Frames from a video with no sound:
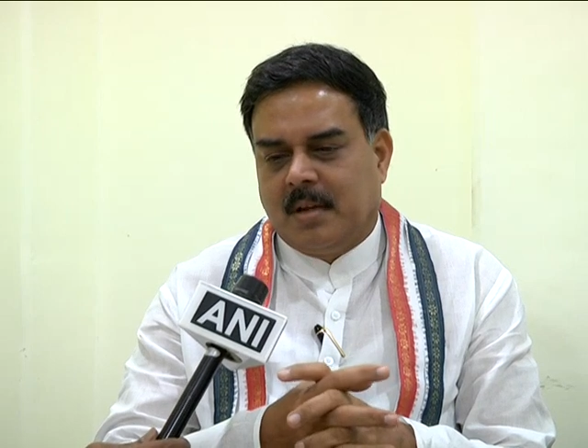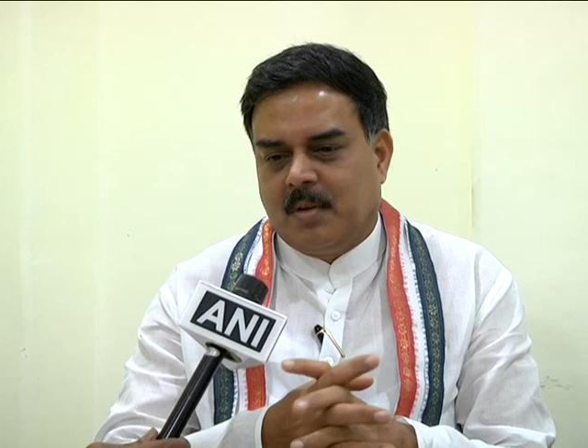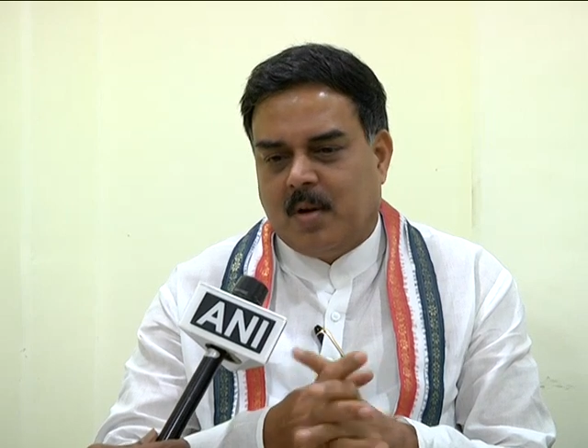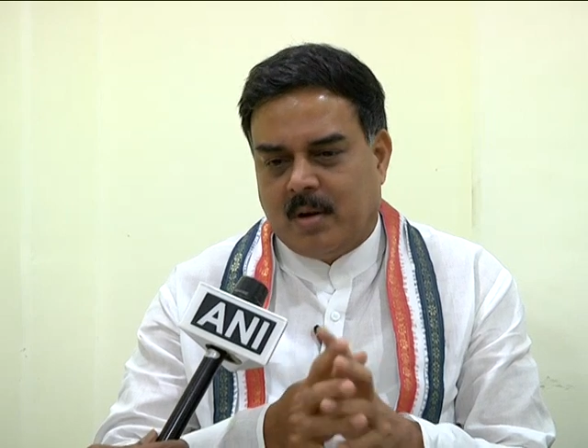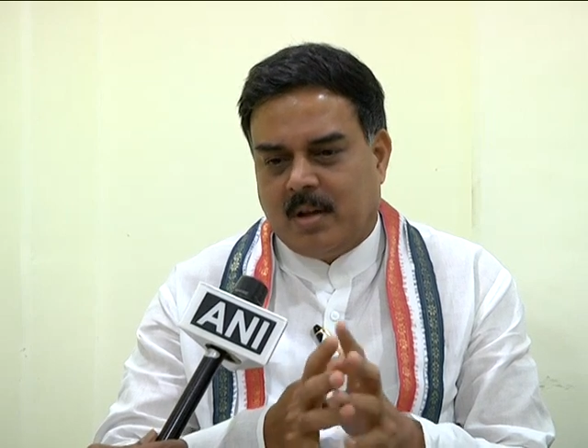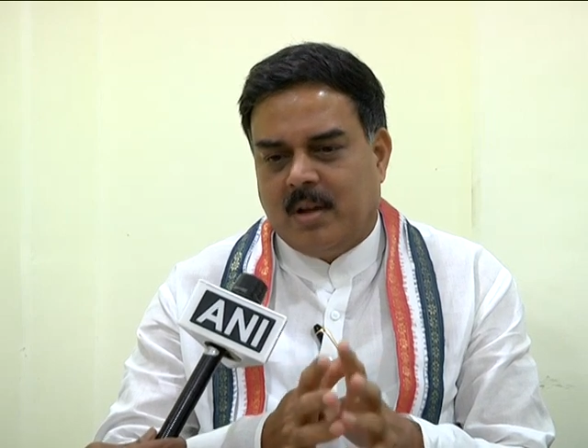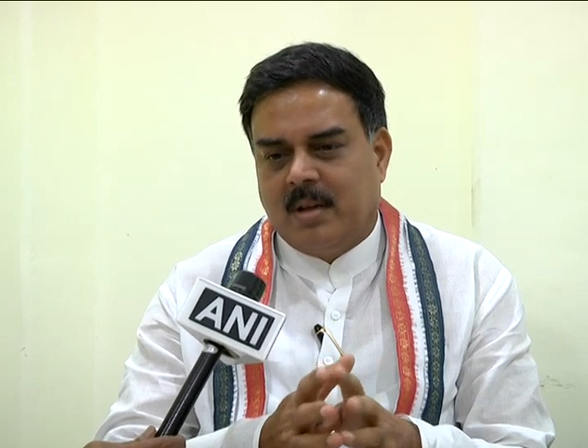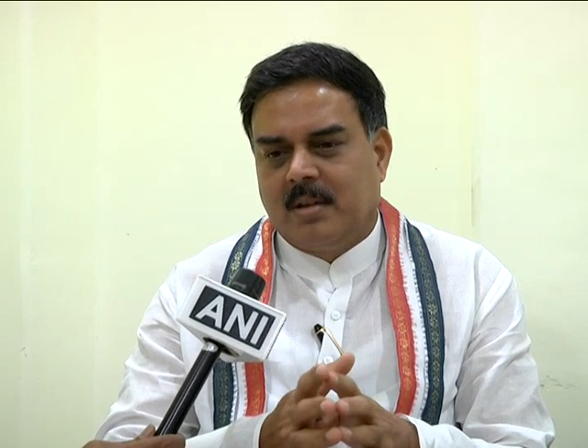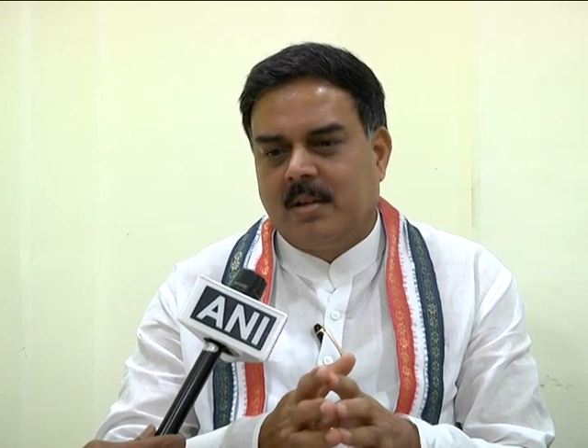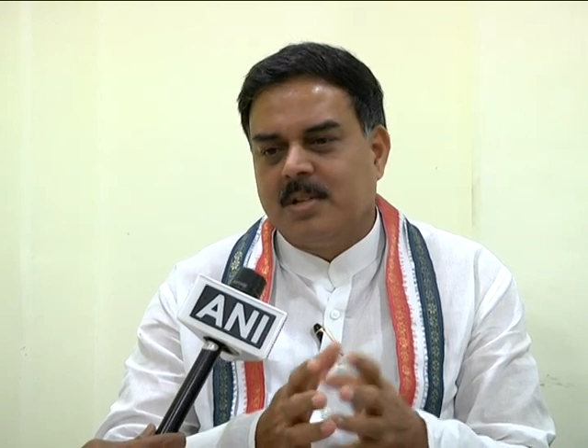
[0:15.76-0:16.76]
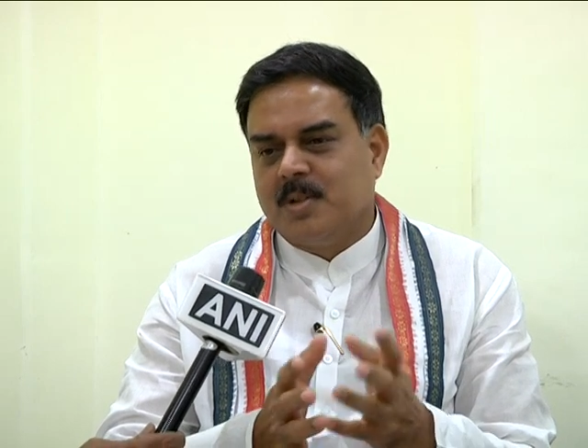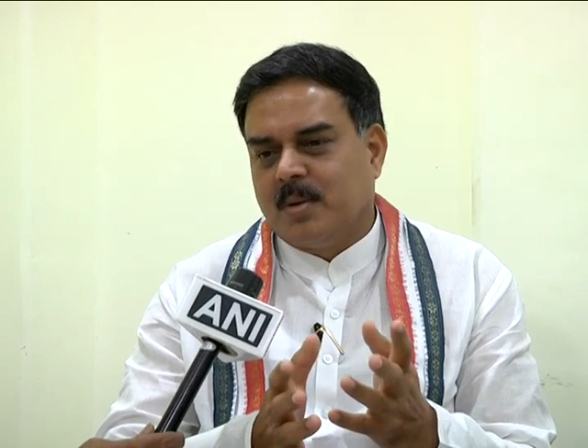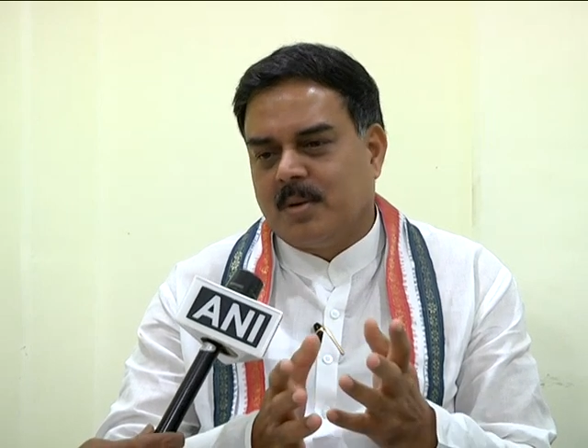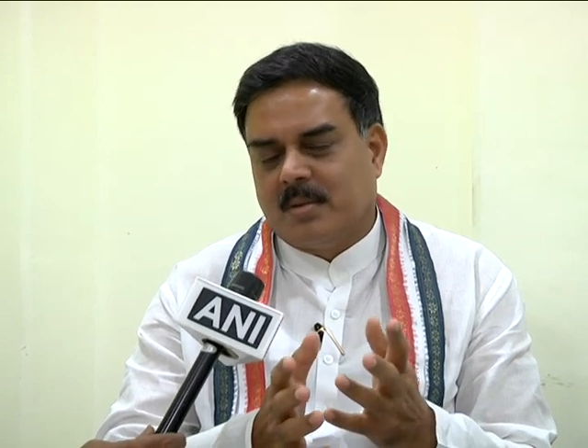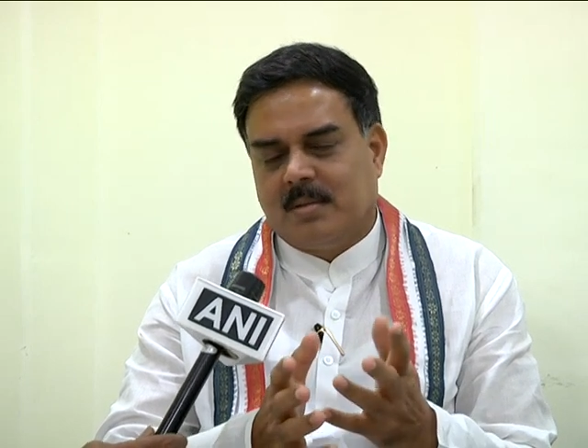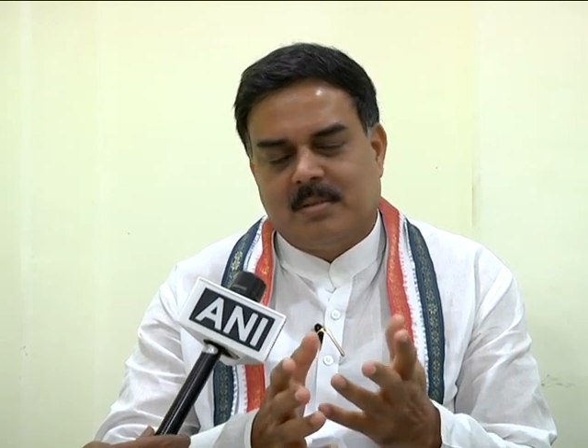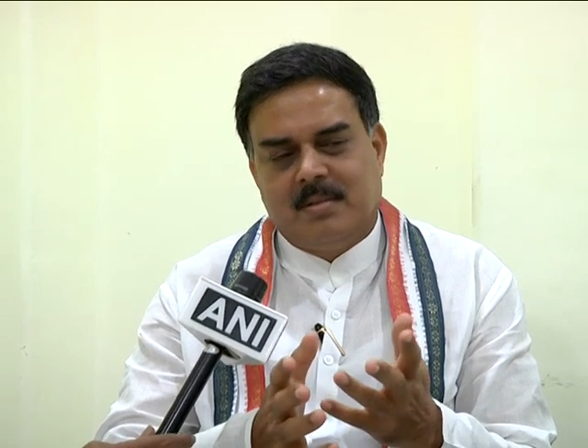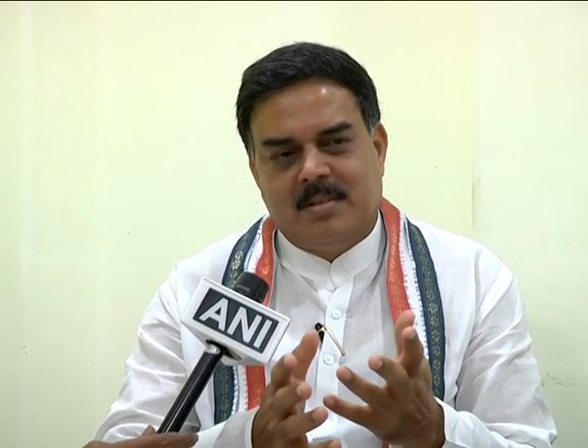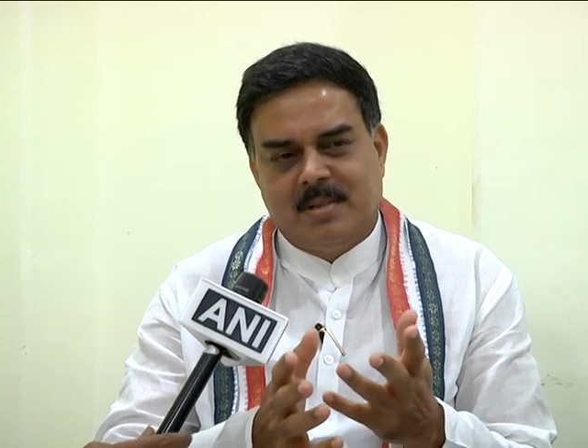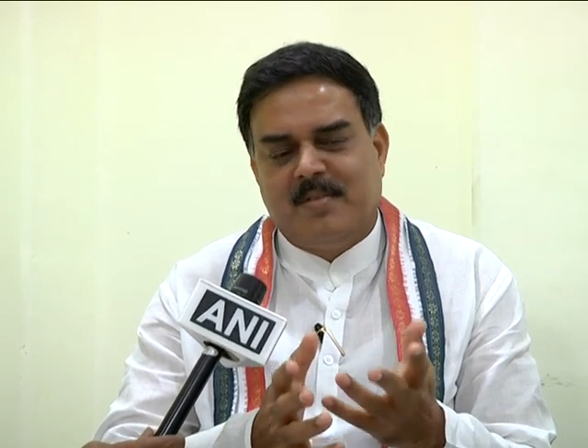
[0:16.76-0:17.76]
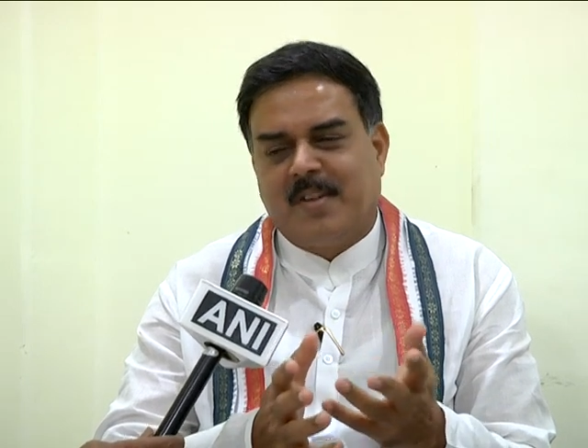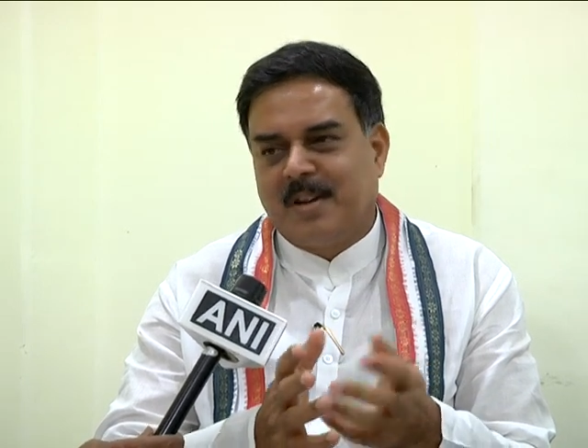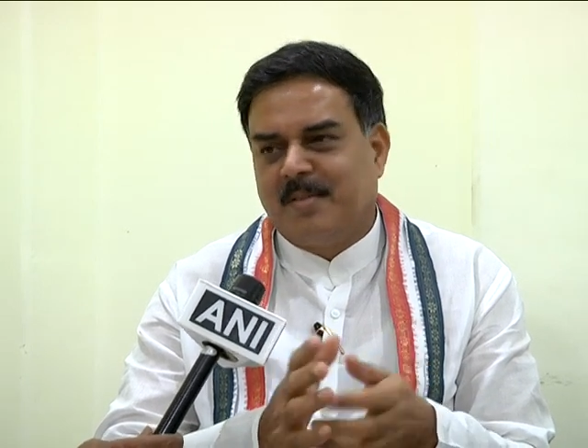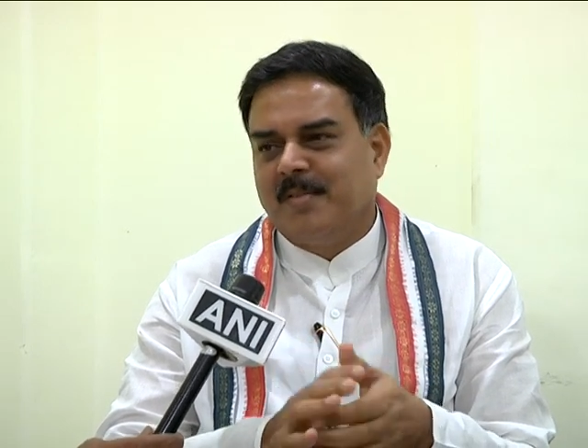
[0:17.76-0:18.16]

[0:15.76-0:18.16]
not encouraged, or it's in fact